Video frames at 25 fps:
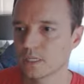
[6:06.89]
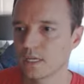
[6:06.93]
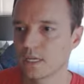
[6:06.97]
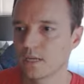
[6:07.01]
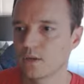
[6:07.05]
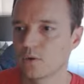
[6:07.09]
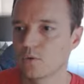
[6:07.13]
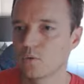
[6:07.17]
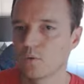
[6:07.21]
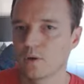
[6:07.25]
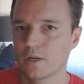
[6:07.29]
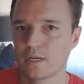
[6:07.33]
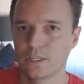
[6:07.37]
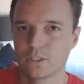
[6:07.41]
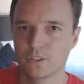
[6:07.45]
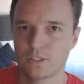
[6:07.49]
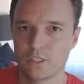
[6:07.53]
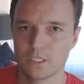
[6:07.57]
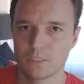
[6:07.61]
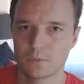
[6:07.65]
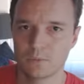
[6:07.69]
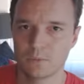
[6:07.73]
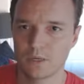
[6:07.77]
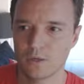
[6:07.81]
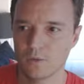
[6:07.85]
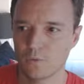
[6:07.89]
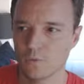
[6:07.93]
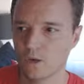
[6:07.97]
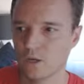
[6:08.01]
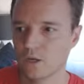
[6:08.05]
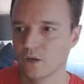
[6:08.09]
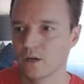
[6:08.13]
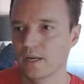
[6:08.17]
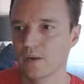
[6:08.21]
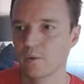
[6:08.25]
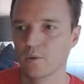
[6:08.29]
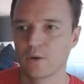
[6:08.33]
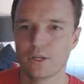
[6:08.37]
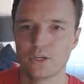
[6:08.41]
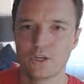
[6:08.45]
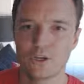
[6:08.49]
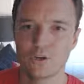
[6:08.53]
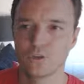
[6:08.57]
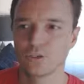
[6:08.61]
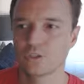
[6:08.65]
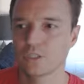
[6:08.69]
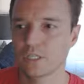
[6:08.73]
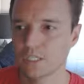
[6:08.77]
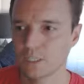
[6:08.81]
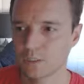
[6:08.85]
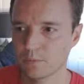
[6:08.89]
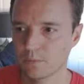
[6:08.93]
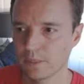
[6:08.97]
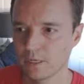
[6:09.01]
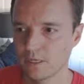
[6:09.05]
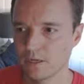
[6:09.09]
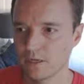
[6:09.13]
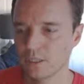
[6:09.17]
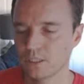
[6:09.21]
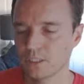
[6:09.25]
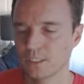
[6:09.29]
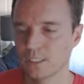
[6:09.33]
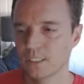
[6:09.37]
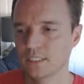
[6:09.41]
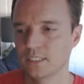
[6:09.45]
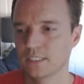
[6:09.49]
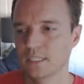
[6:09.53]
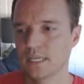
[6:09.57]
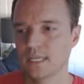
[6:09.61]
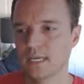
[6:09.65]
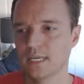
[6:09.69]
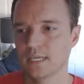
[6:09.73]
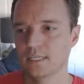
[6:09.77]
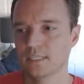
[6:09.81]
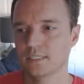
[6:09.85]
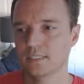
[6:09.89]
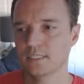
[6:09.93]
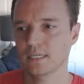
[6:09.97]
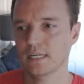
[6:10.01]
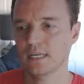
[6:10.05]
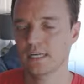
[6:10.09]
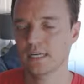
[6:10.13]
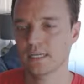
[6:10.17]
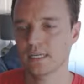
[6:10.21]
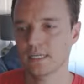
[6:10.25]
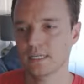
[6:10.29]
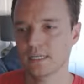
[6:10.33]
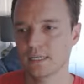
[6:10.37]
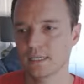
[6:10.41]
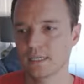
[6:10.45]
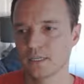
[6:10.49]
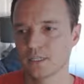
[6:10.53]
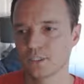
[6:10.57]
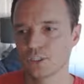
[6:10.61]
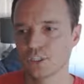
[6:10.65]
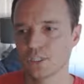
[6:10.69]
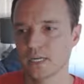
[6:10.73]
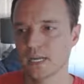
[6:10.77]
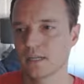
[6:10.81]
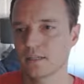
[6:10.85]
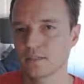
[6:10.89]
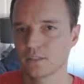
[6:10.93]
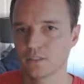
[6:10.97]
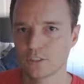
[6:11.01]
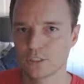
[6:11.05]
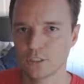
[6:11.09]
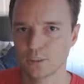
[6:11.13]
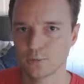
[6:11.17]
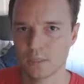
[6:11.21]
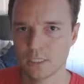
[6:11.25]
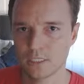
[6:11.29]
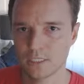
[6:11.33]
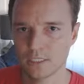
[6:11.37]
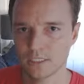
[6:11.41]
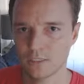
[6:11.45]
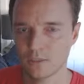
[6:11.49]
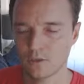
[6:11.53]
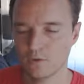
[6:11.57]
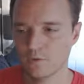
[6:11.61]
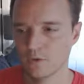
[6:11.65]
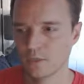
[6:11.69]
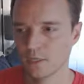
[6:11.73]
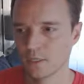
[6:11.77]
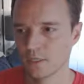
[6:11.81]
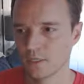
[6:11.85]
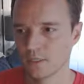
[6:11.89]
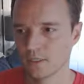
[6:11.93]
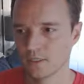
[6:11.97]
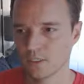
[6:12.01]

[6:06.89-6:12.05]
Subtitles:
I don't want a transparent water. I want no transparencies as a challenge to myself.